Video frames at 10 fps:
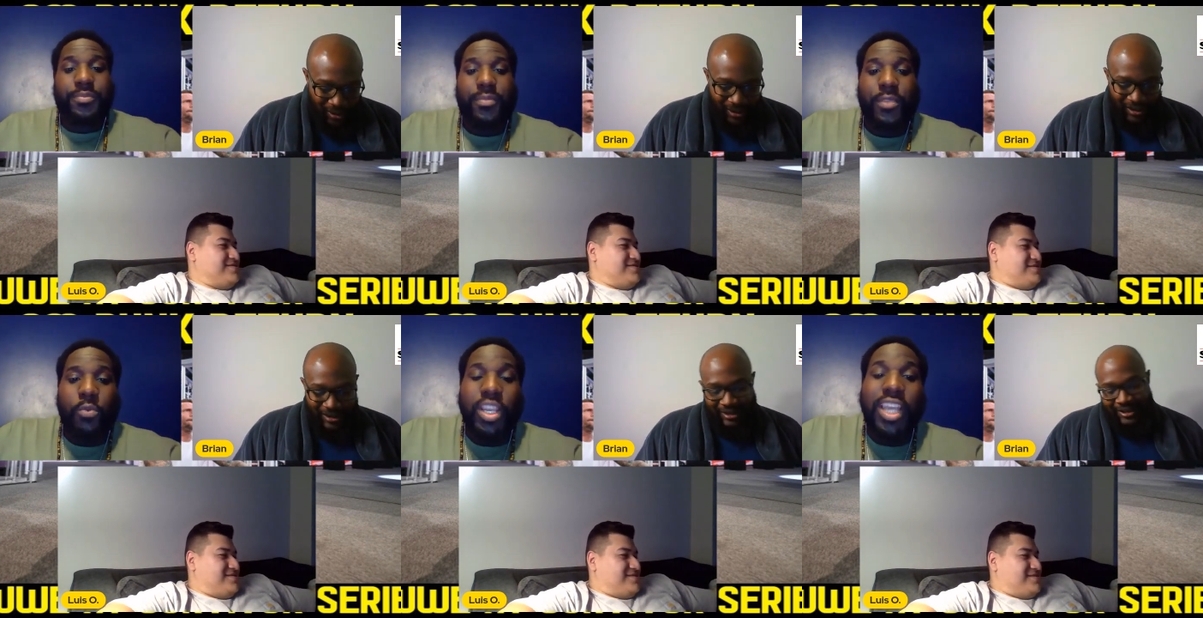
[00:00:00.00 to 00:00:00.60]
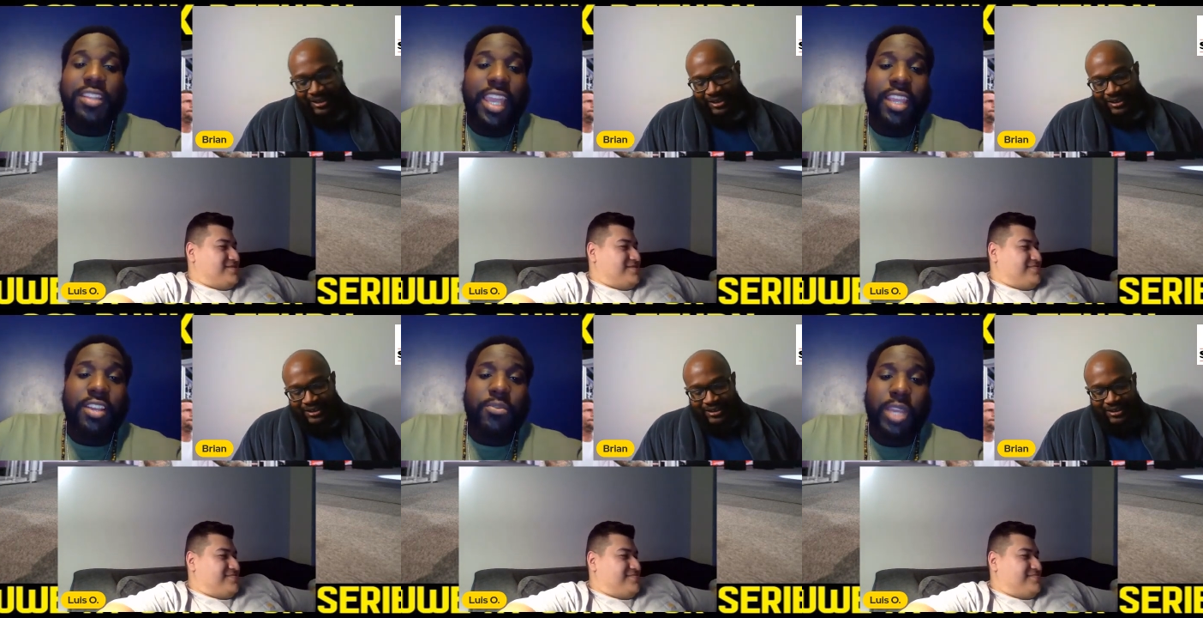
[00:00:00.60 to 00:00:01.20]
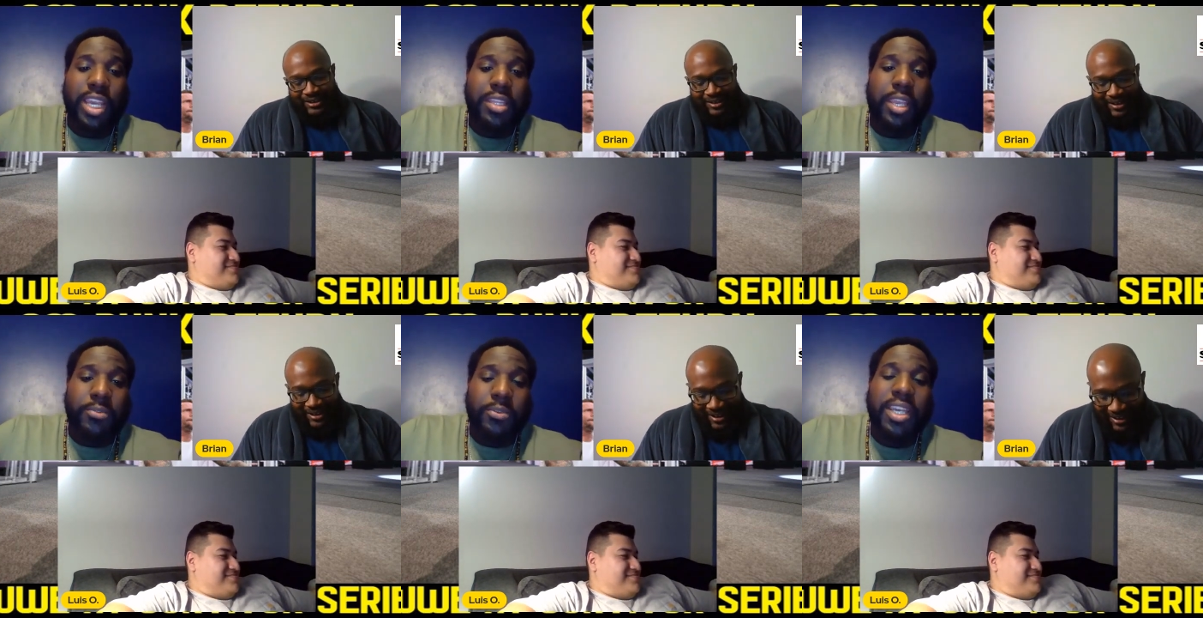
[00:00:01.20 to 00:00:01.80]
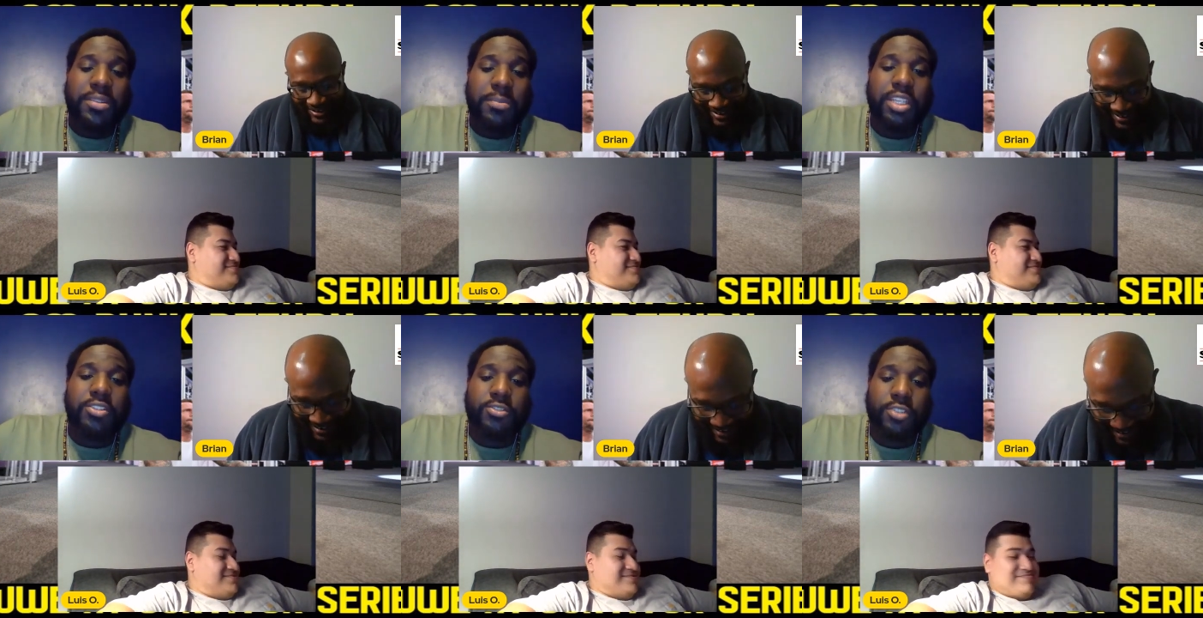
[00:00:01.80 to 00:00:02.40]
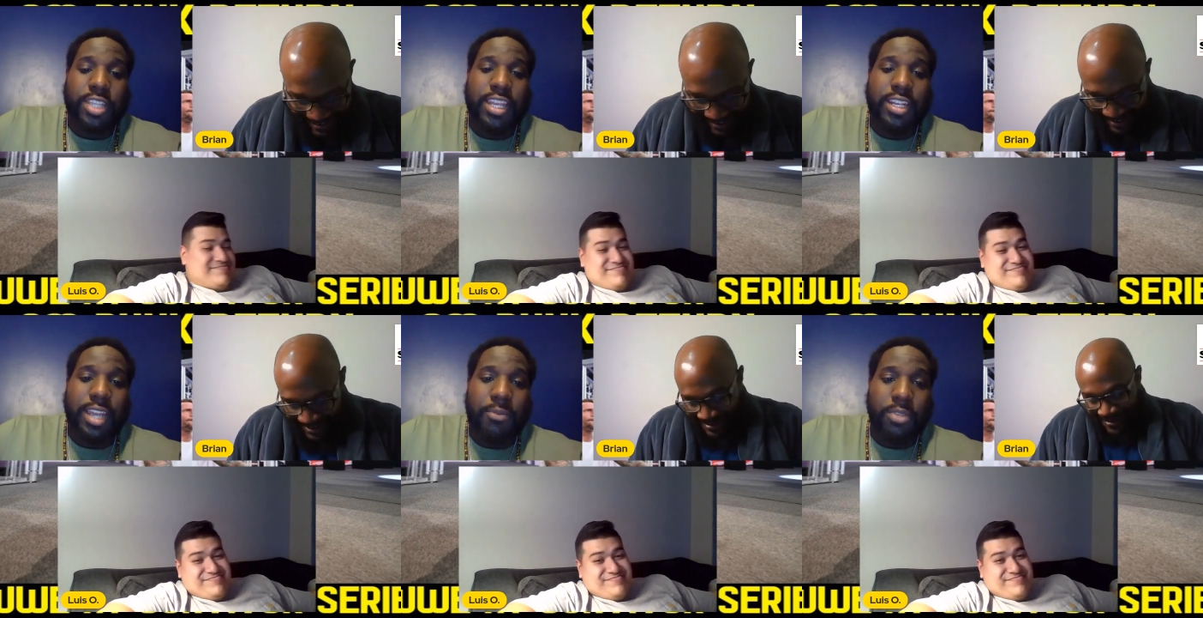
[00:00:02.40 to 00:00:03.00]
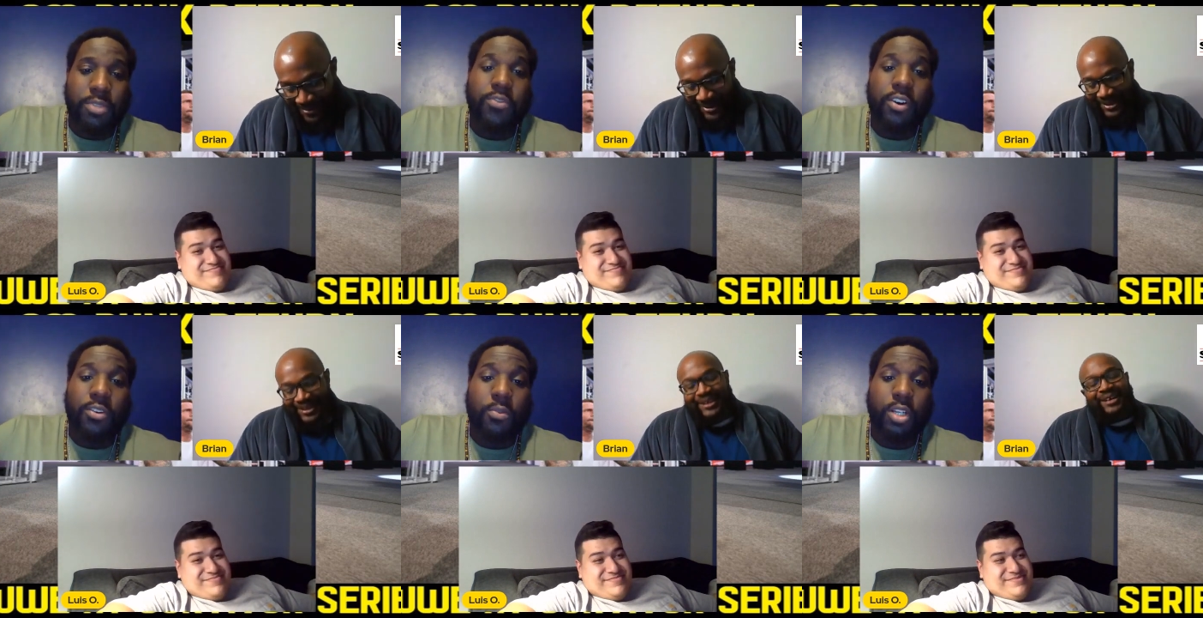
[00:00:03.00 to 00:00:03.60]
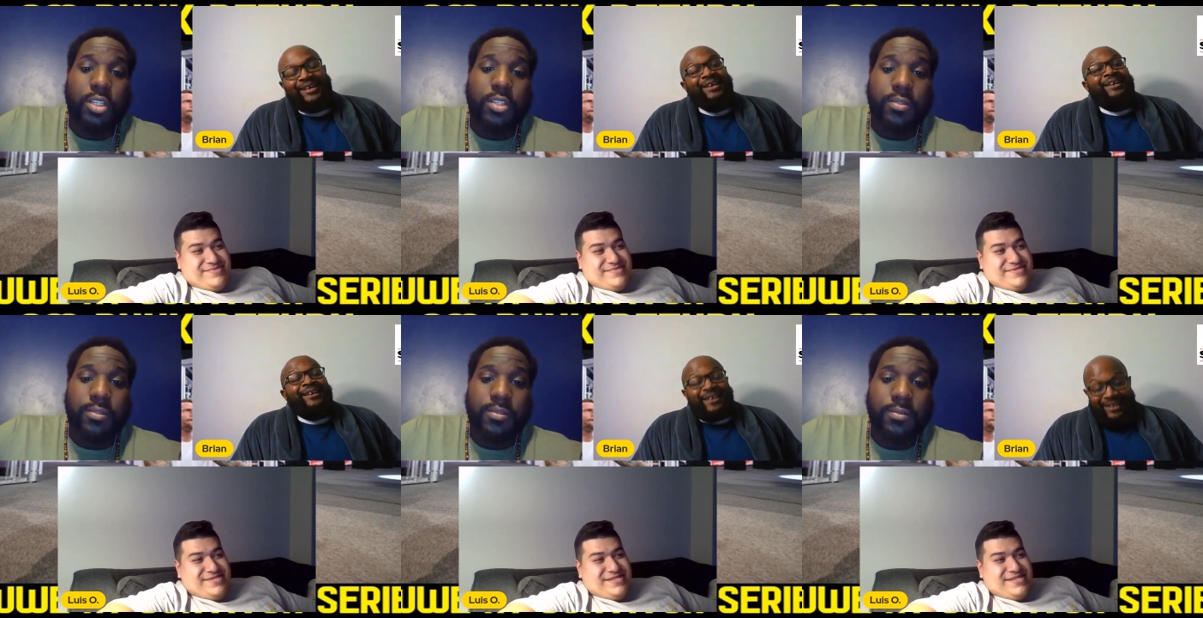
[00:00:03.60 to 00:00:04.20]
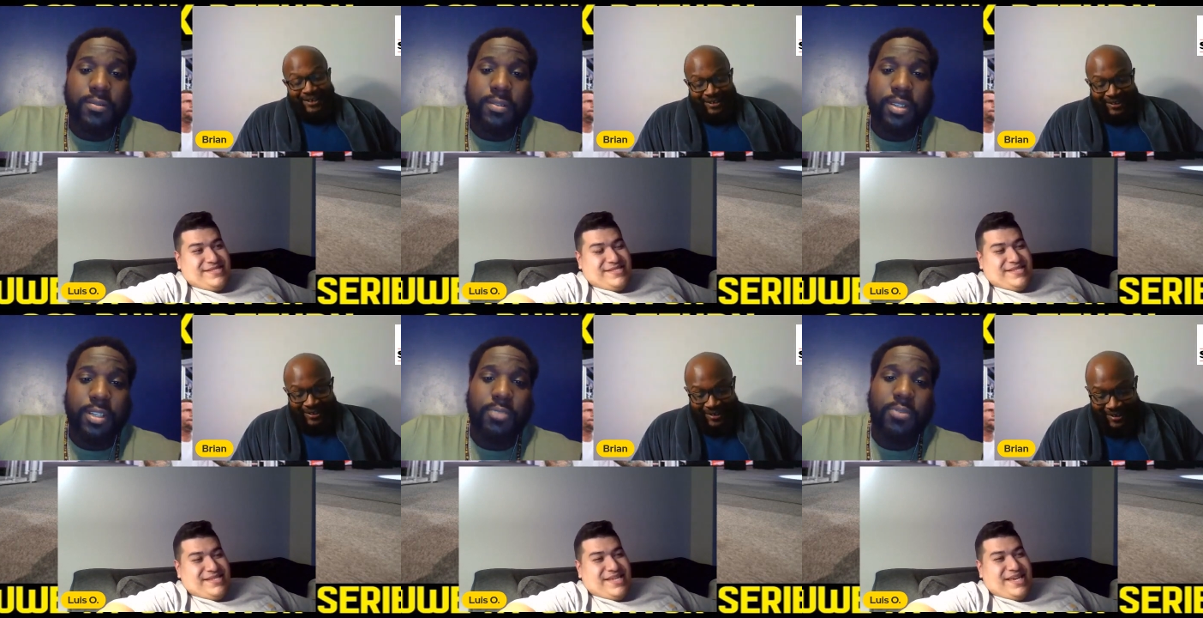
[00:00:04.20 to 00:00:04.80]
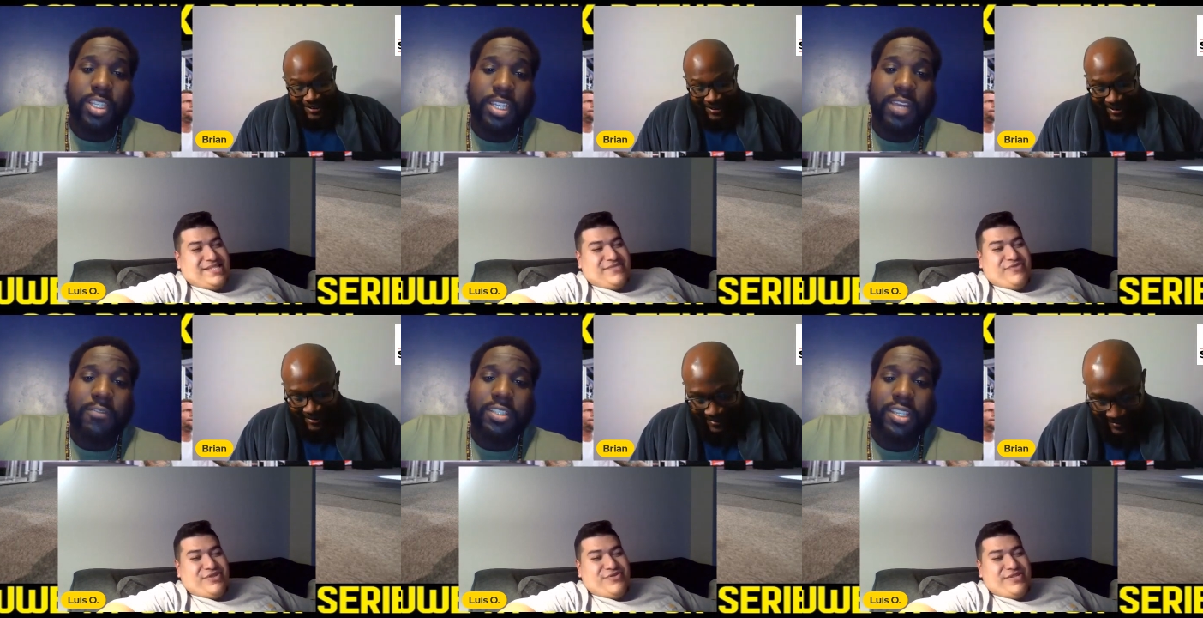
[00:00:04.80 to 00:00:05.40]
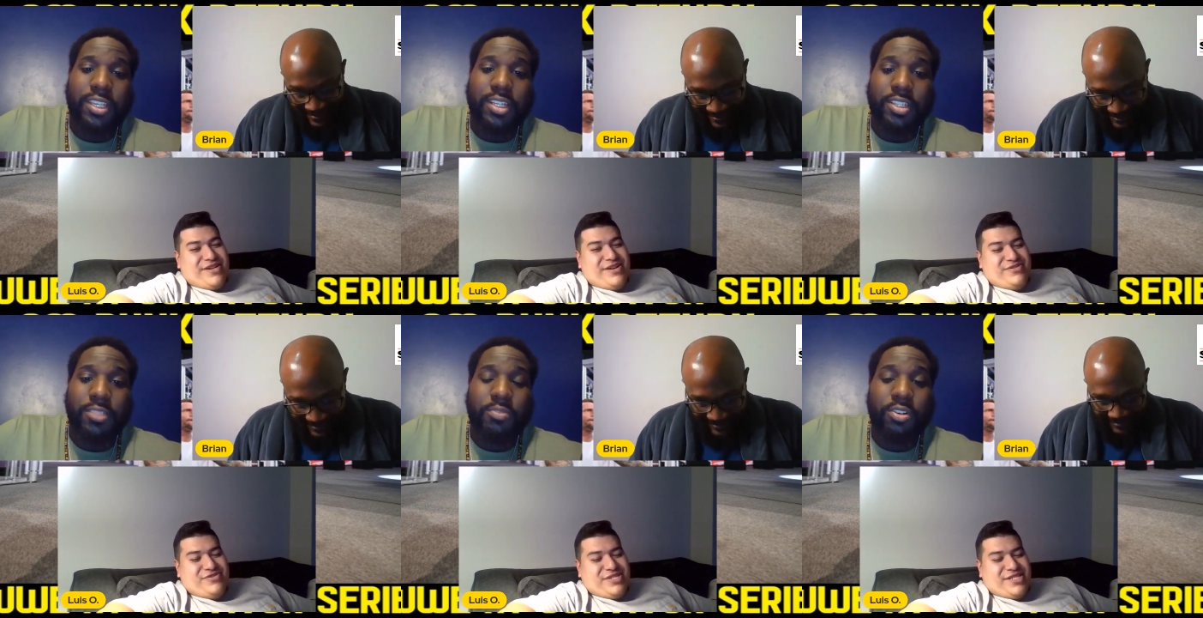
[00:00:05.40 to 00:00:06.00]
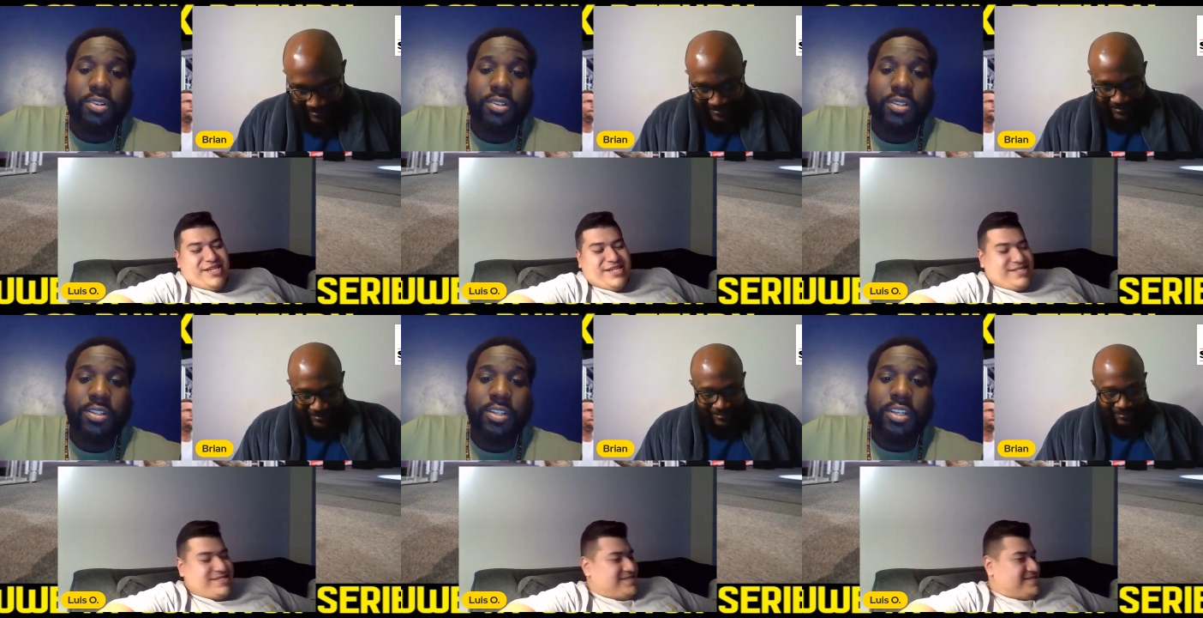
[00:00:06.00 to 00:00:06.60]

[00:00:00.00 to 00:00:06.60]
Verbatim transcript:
Speaker 1: We got the anger. We got the we got the mean streak that uh, we've all wanted because we can definitely see the contract
Speaker 2: his, yet.